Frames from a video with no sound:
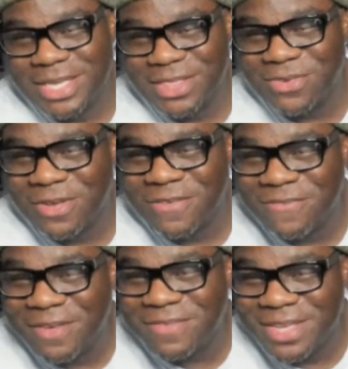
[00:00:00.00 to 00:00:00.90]

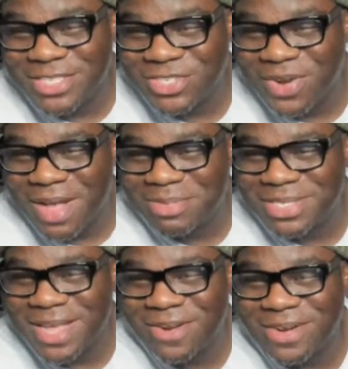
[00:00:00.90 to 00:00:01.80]
350s dropped
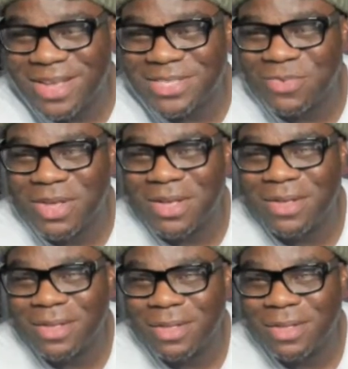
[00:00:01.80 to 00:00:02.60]
Saturday as well.